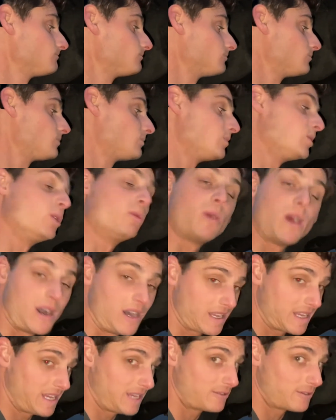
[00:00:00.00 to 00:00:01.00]

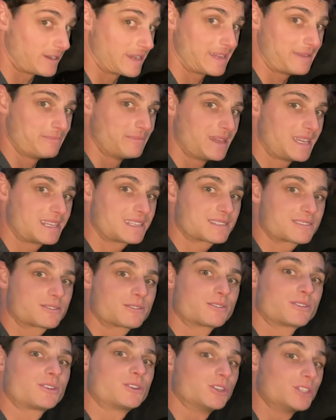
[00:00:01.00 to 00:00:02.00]
Milwaukee grade makes
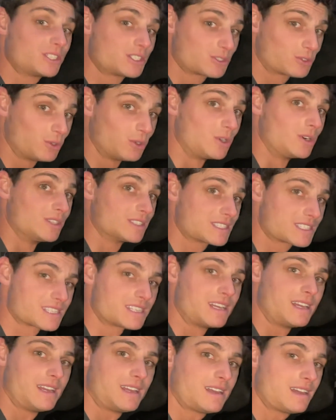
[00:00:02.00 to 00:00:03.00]
good tools,
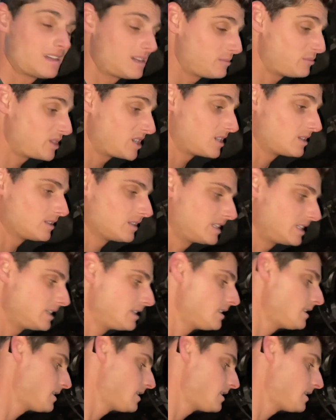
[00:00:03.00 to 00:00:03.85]
apparently.